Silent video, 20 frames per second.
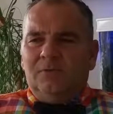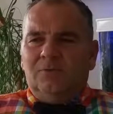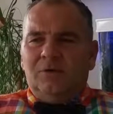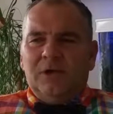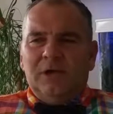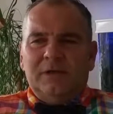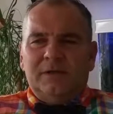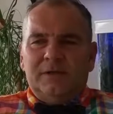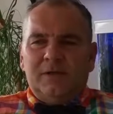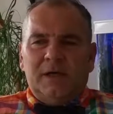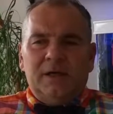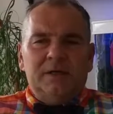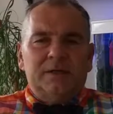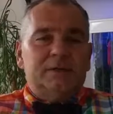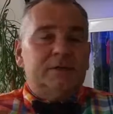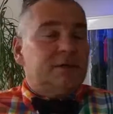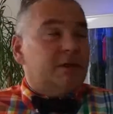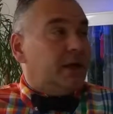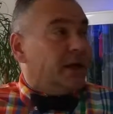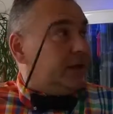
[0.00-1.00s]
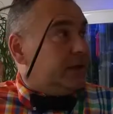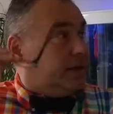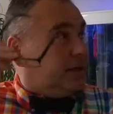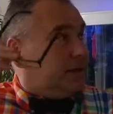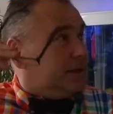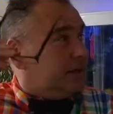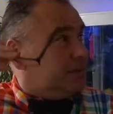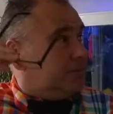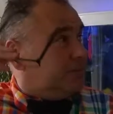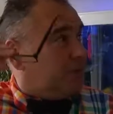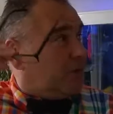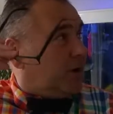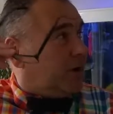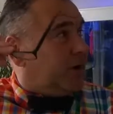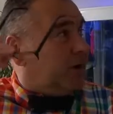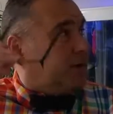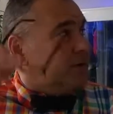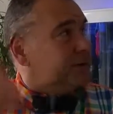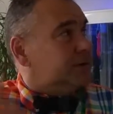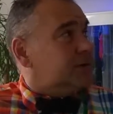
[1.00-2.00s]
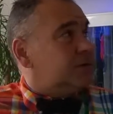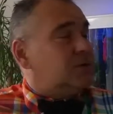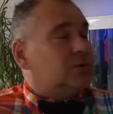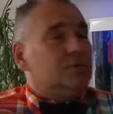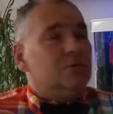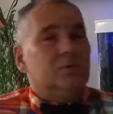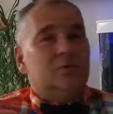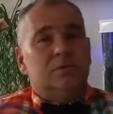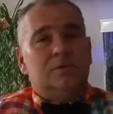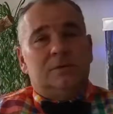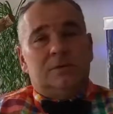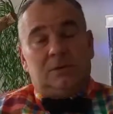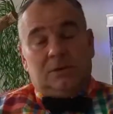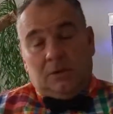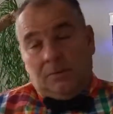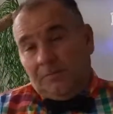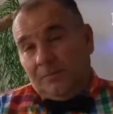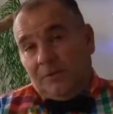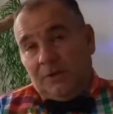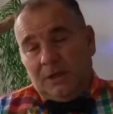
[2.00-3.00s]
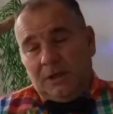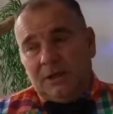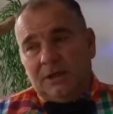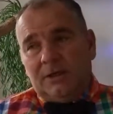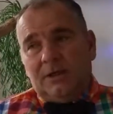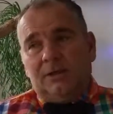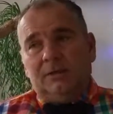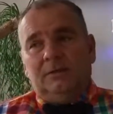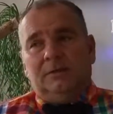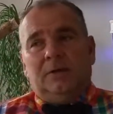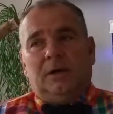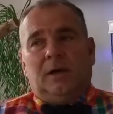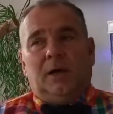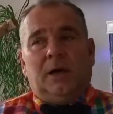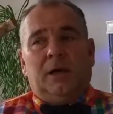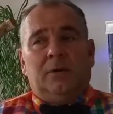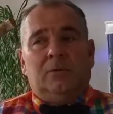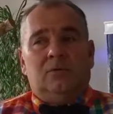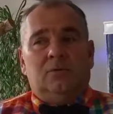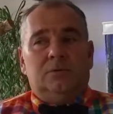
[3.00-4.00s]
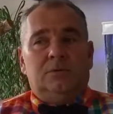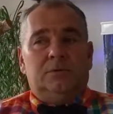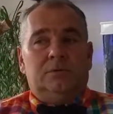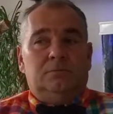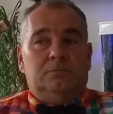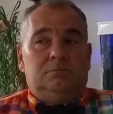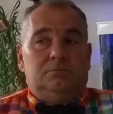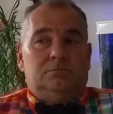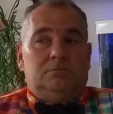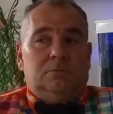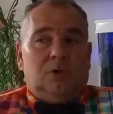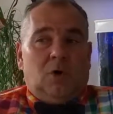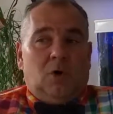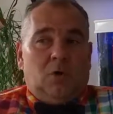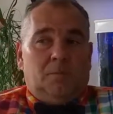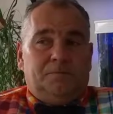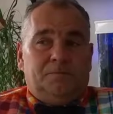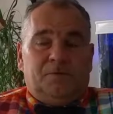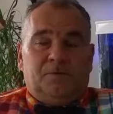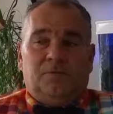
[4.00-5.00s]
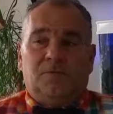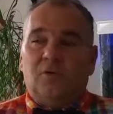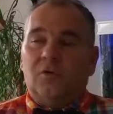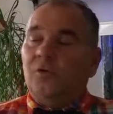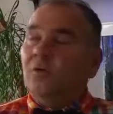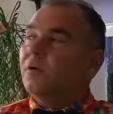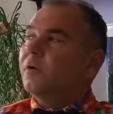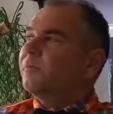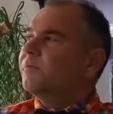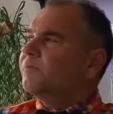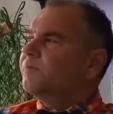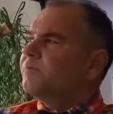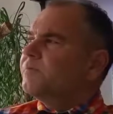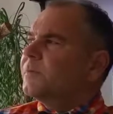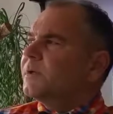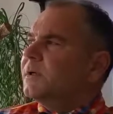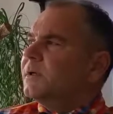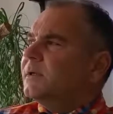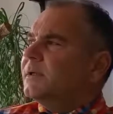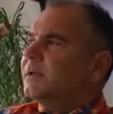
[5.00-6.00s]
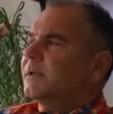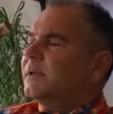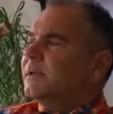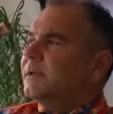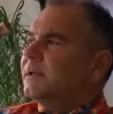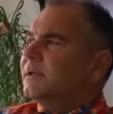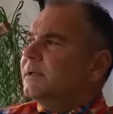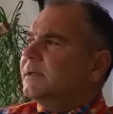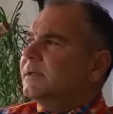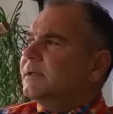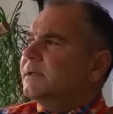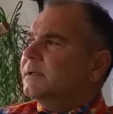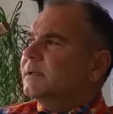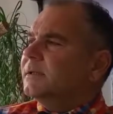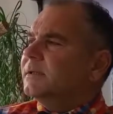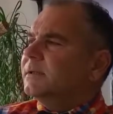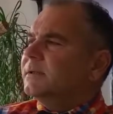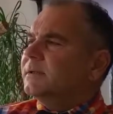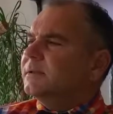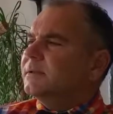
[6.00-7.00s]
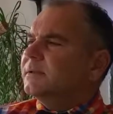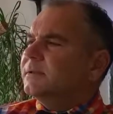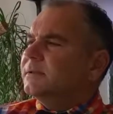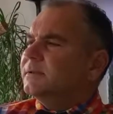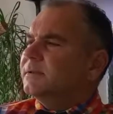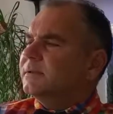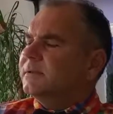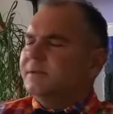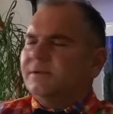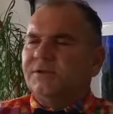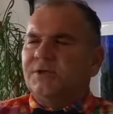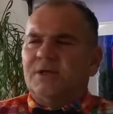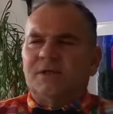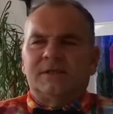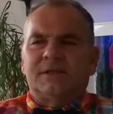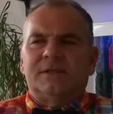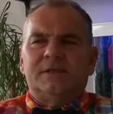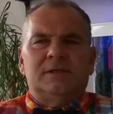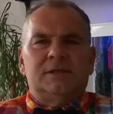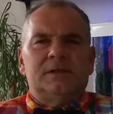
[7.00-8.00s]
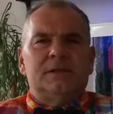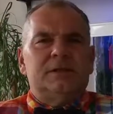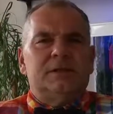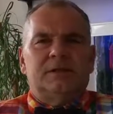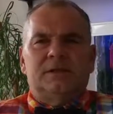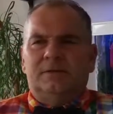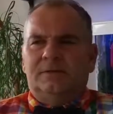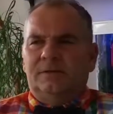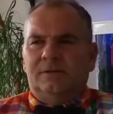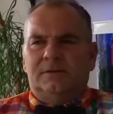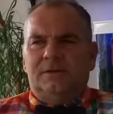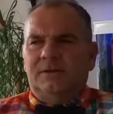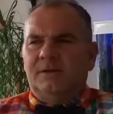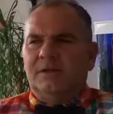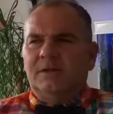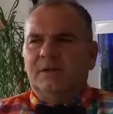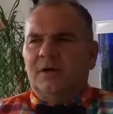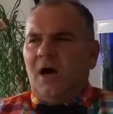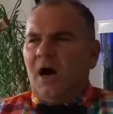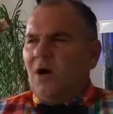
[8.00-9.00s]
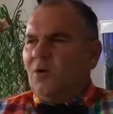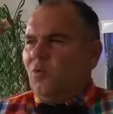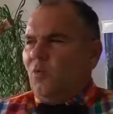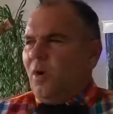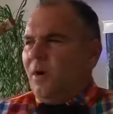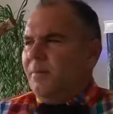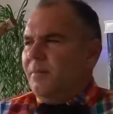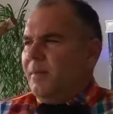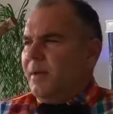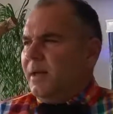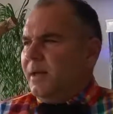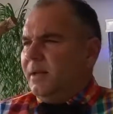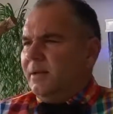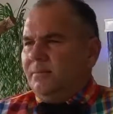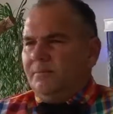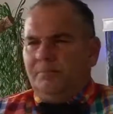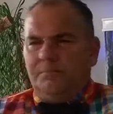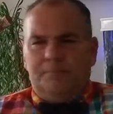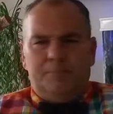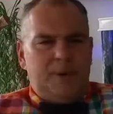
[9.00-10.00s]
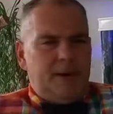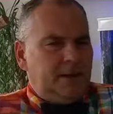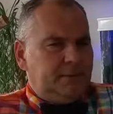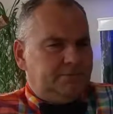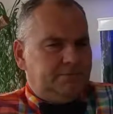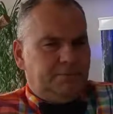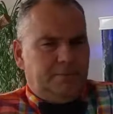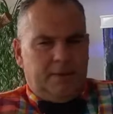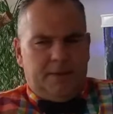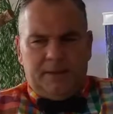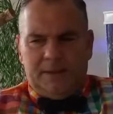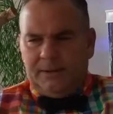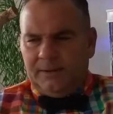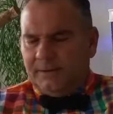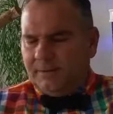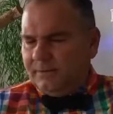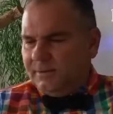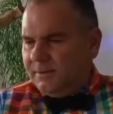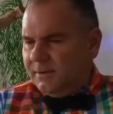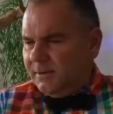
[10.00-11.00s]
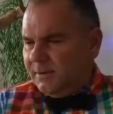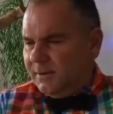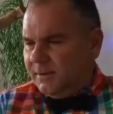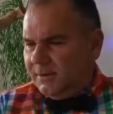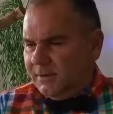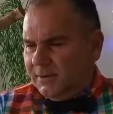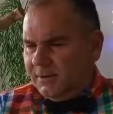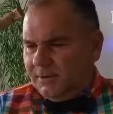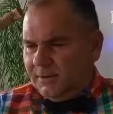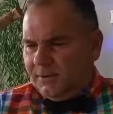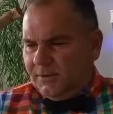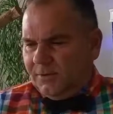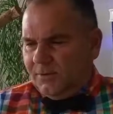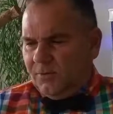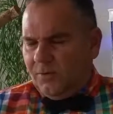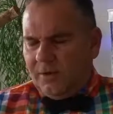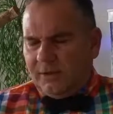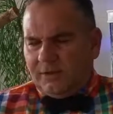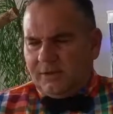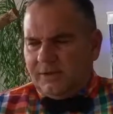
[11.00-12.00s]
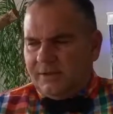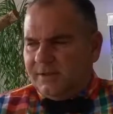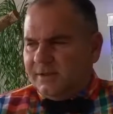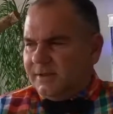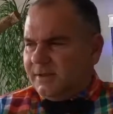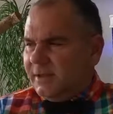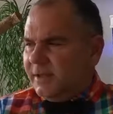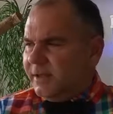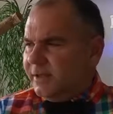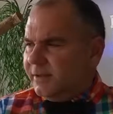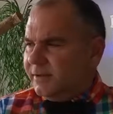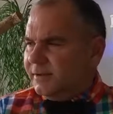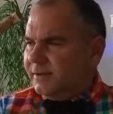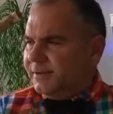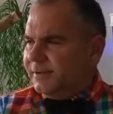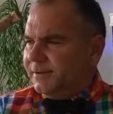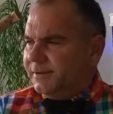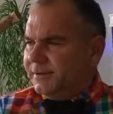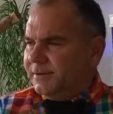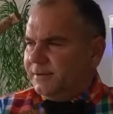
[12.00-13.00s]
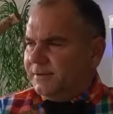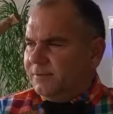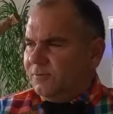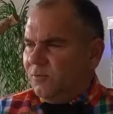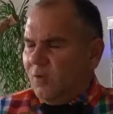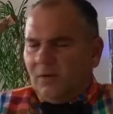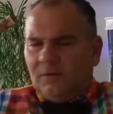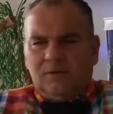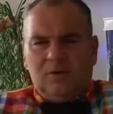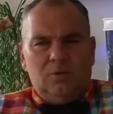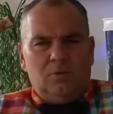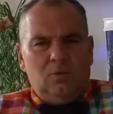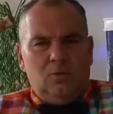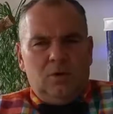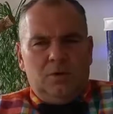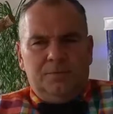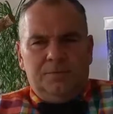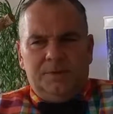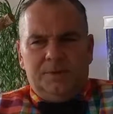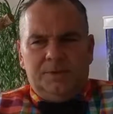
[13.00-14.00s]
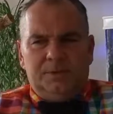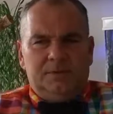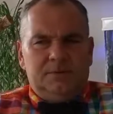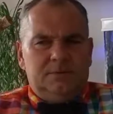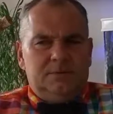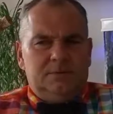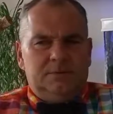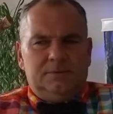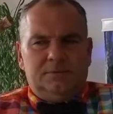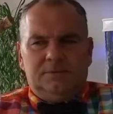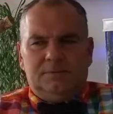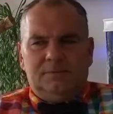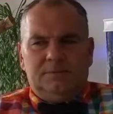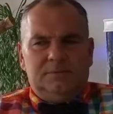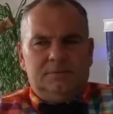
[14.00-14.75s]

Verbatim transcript: really tired and I need the brain to stop thinking I would opt for uh, the Justice League seen Aquaman, Batman, who else is there? Uh, Wonder Woman,